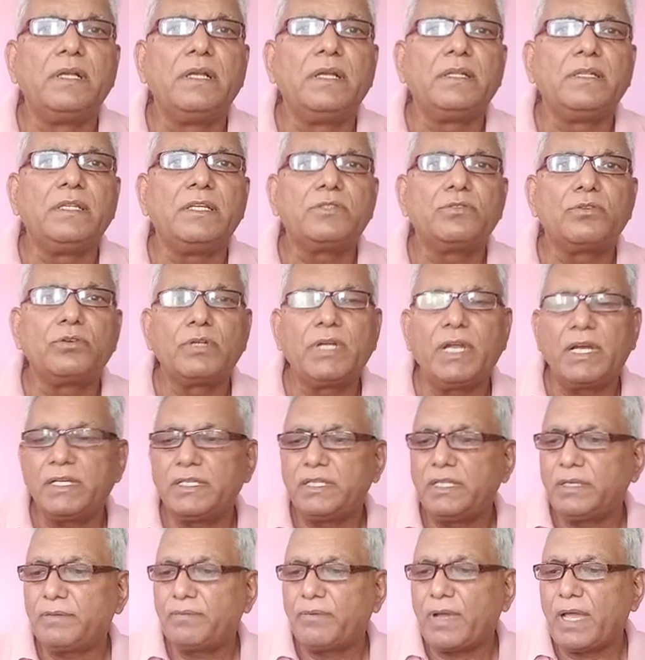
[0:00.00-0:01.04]
They should get
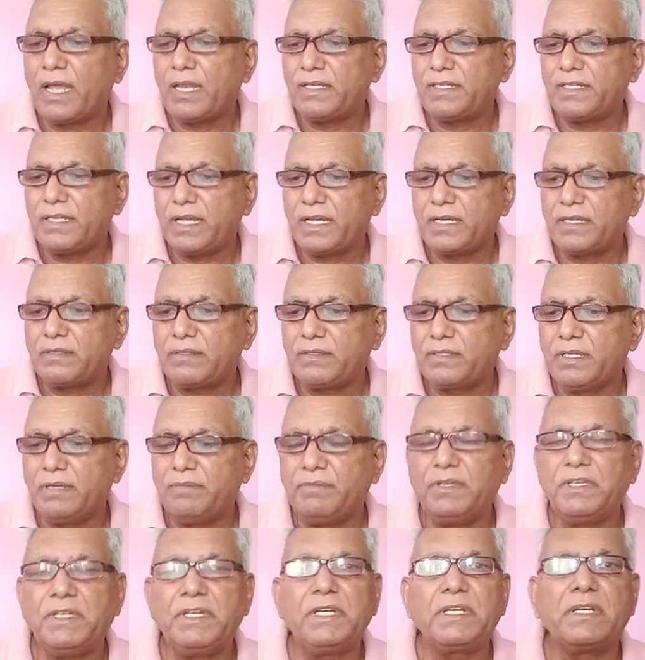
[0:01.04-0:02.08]
their file checked
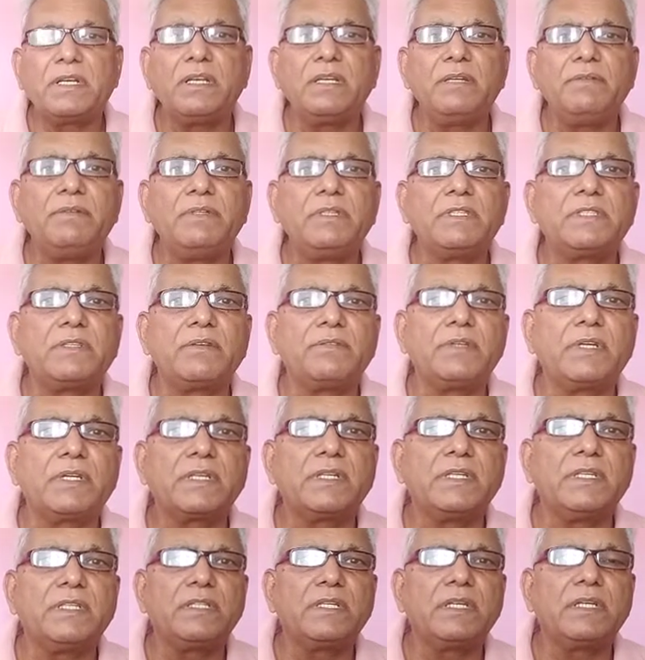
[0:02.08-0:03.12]
immediately with the subject
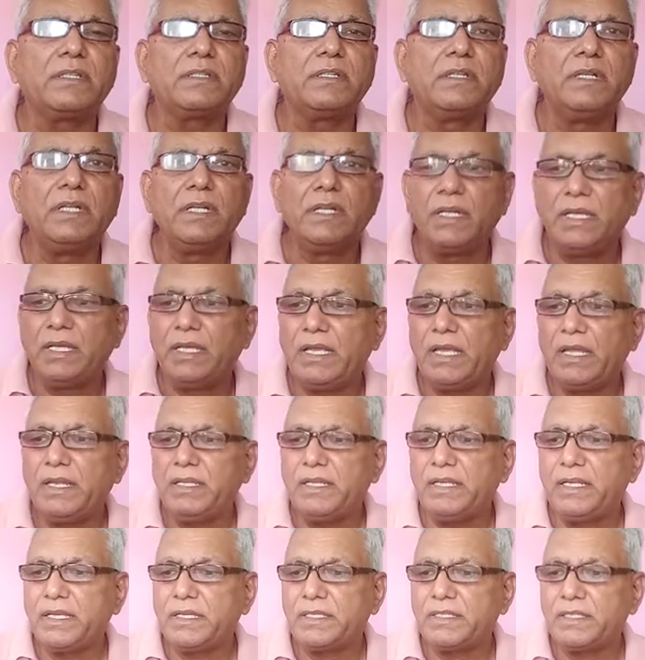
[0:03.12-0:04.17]
teacher. Any
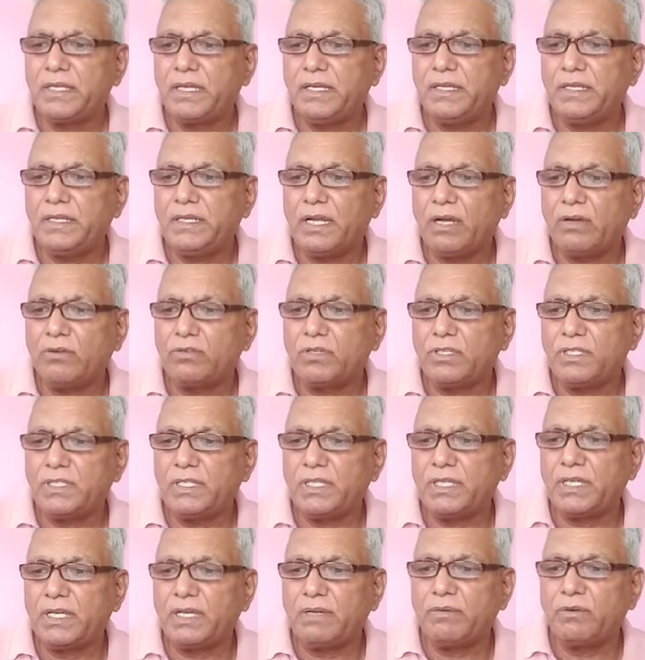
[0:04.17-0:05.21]
case, any doubt is
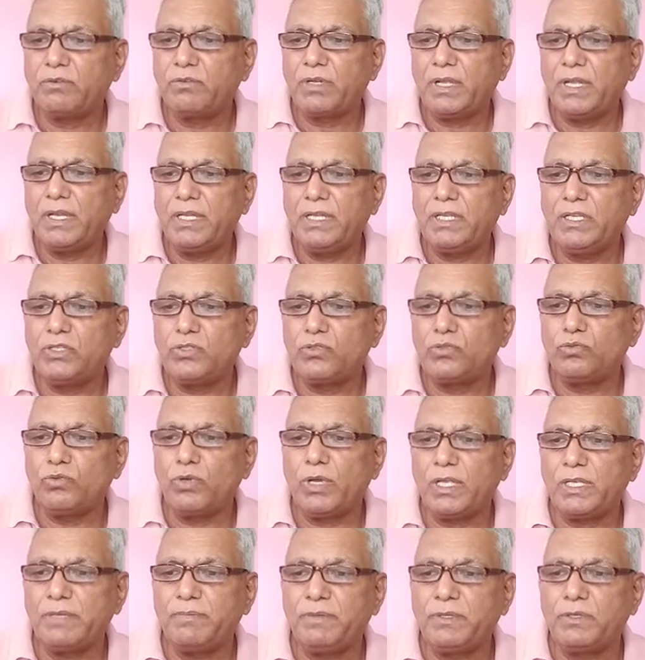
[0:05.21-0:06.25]
there about any issue,
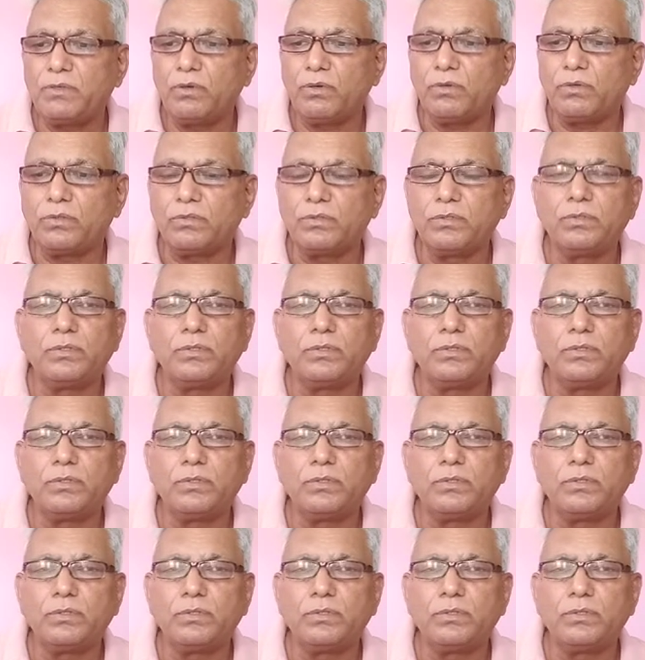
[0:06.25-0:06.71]
as we told,